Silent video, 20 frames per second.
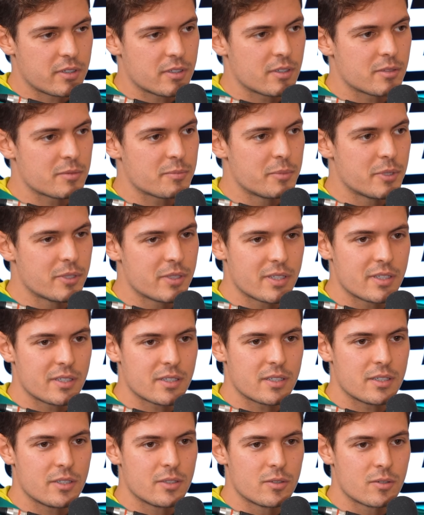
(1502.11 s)
You know, building
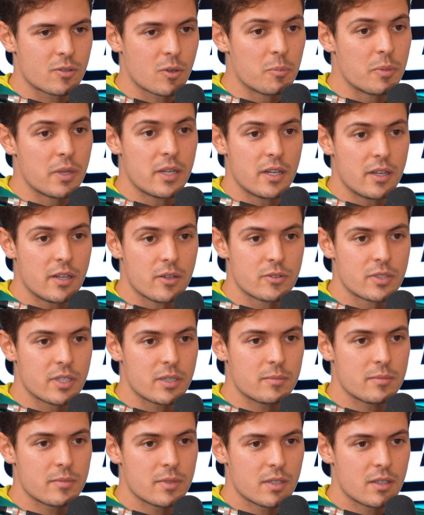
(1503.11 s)
a new, completely new
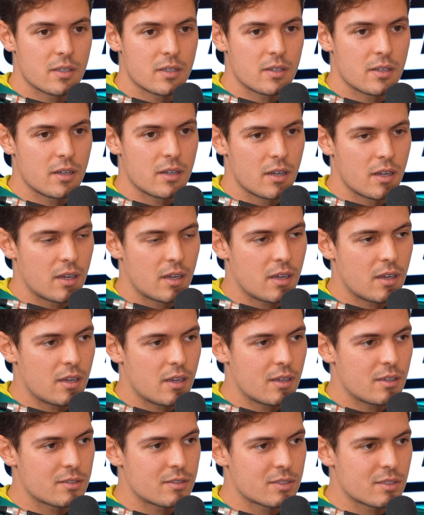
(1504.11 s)
team. Mm.
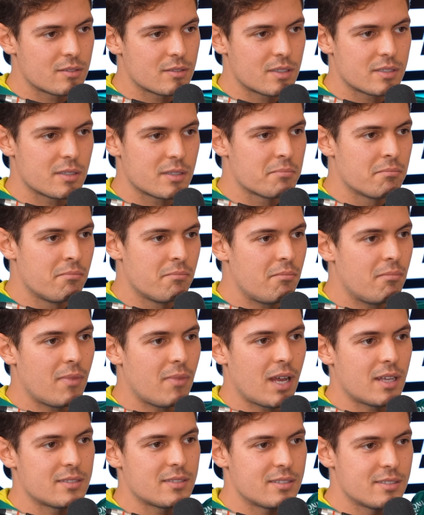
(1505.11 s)
Uh, so there's a
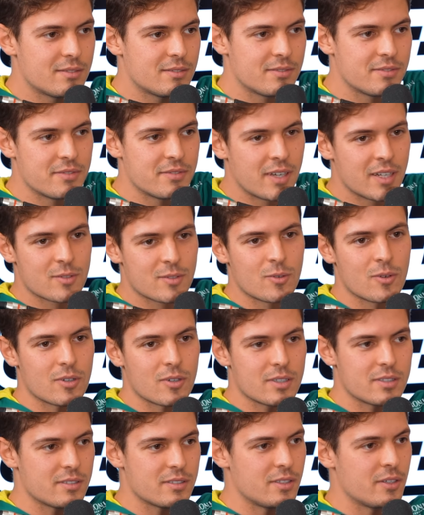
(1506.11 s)
massive
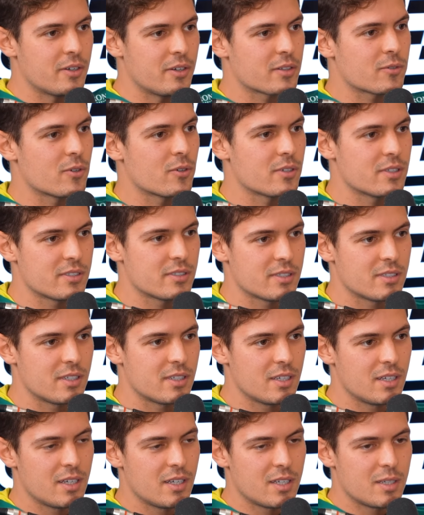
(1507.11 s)
headquarters, new headquarters. Yeah,
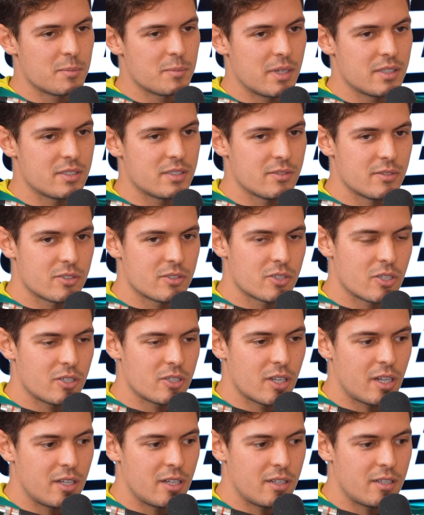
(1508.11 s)
yeah. By
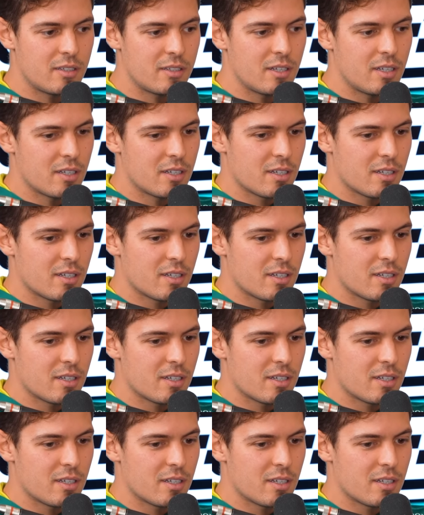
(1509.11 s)
Silverstone and.